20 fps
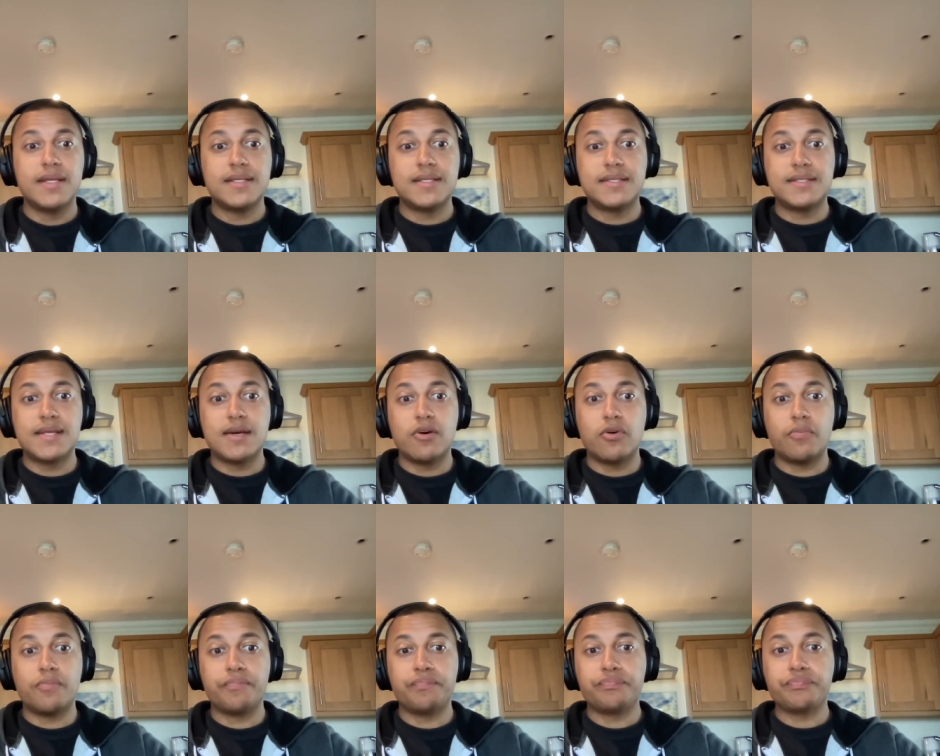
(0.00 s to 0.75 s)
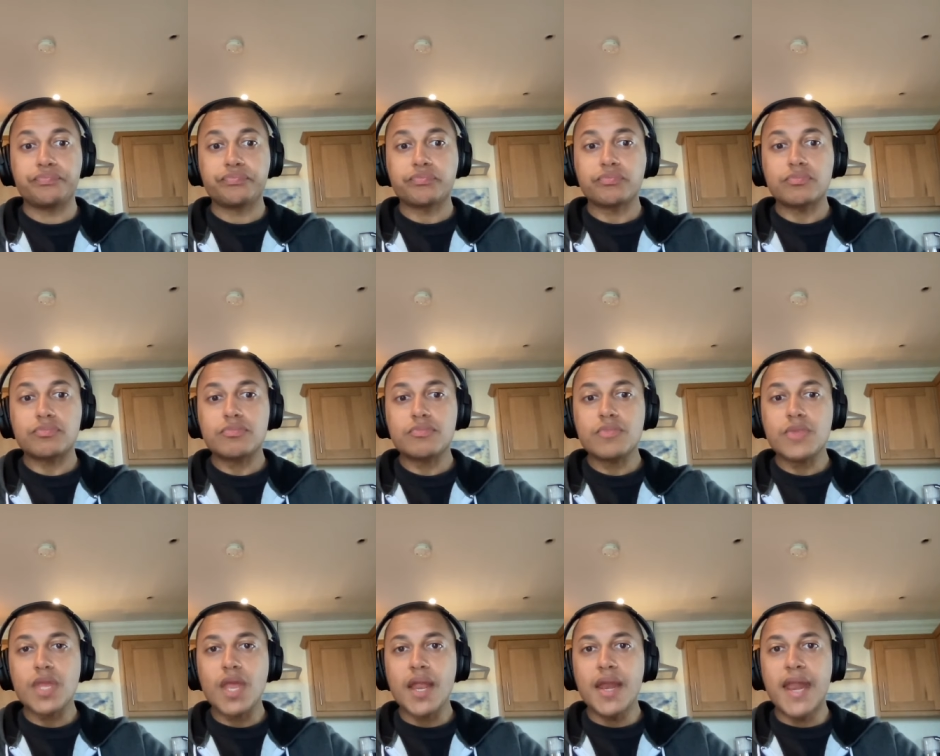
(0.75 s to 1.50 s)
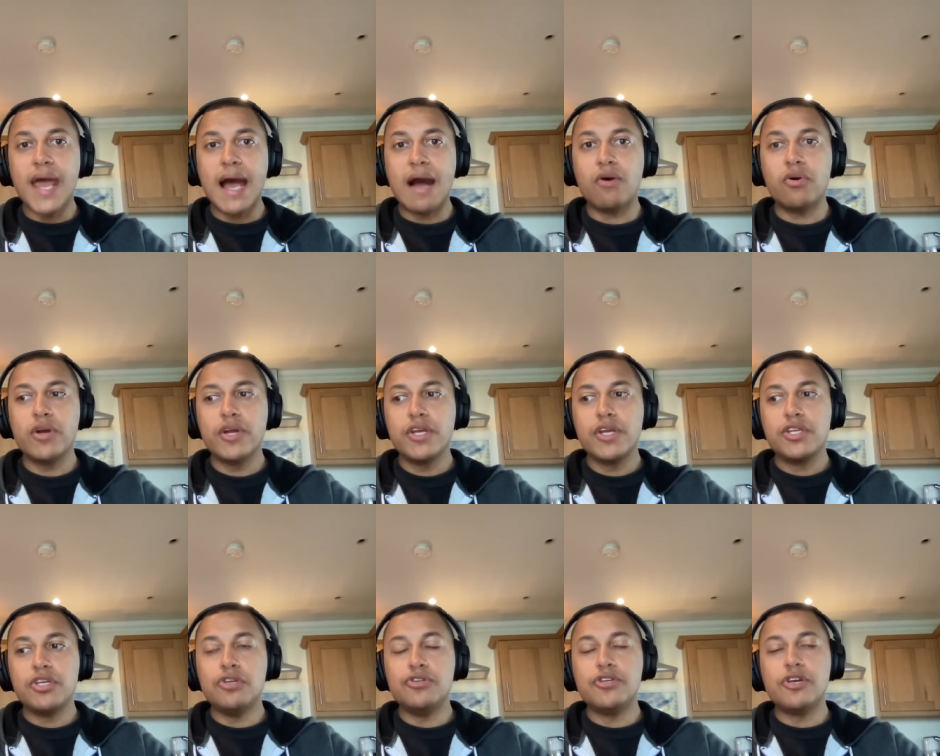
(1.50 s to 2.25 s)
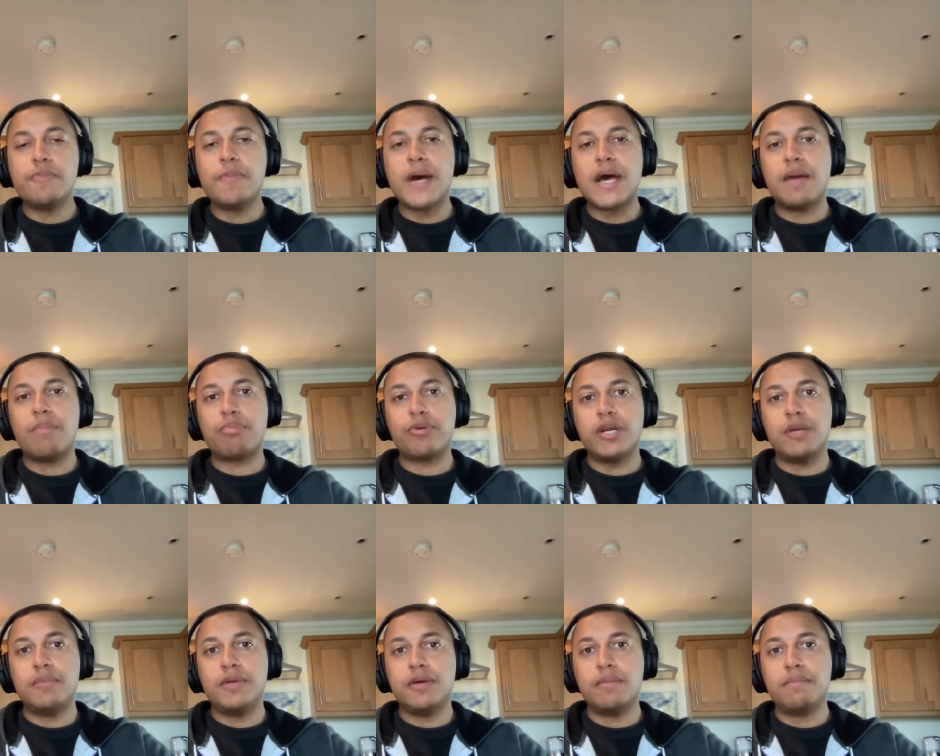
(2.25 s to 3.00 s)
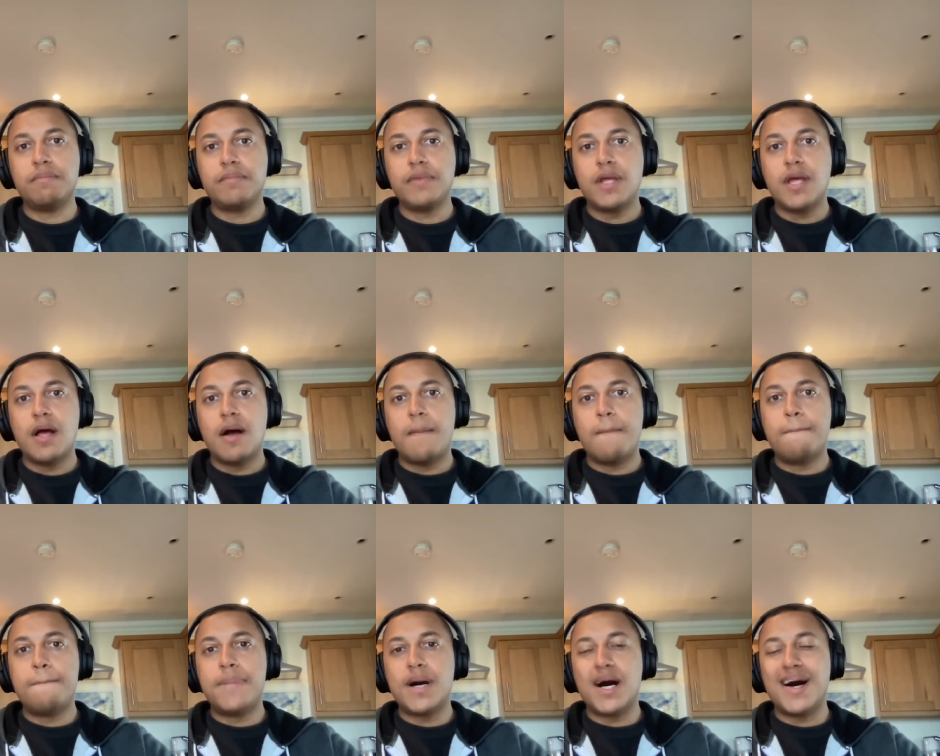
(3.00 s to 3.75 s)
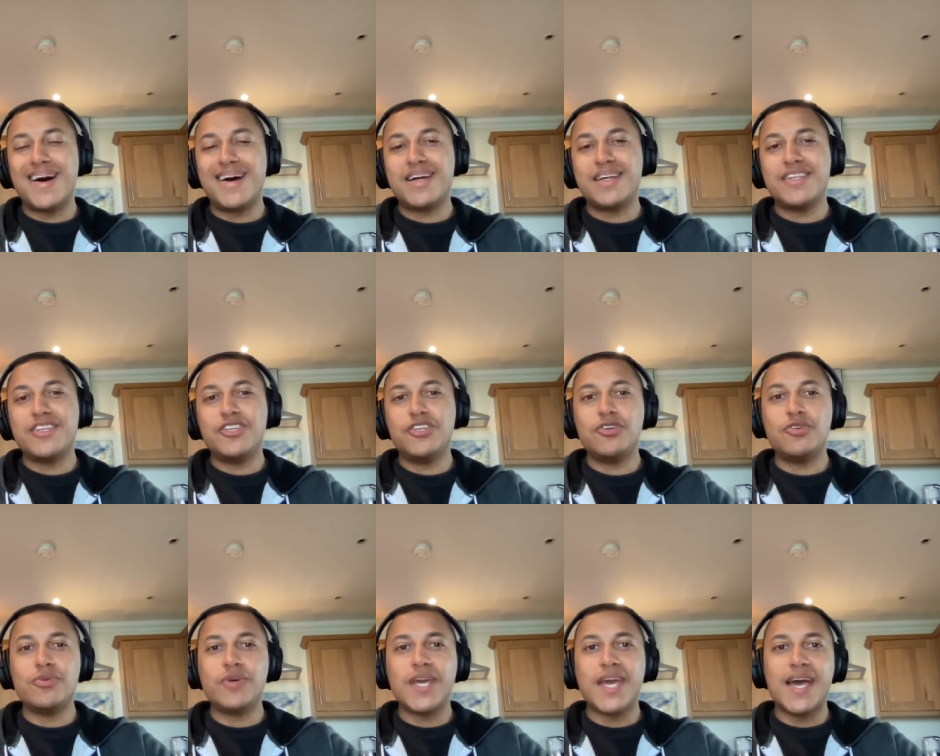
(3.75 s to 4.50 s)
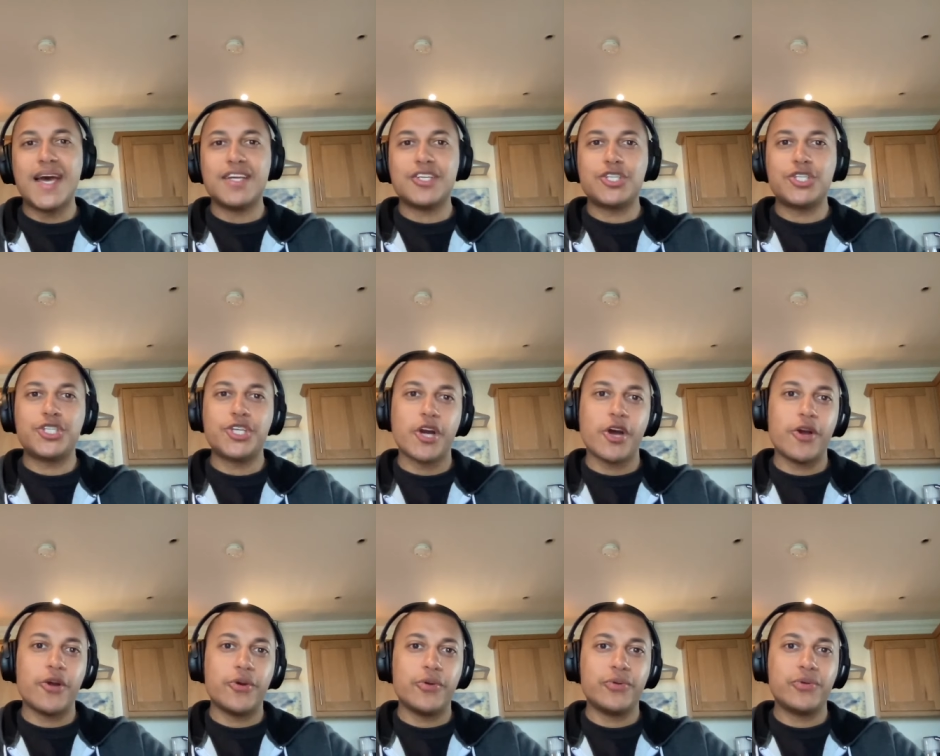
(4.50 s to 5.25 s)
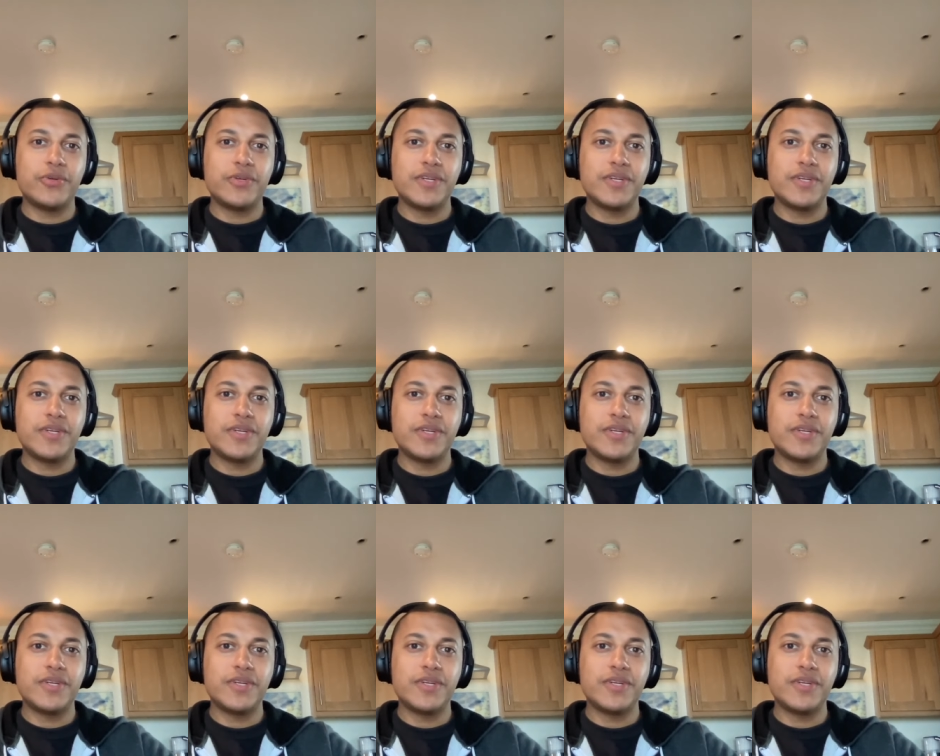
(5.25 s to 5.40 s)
still. Now, you do pay a premium but you get shown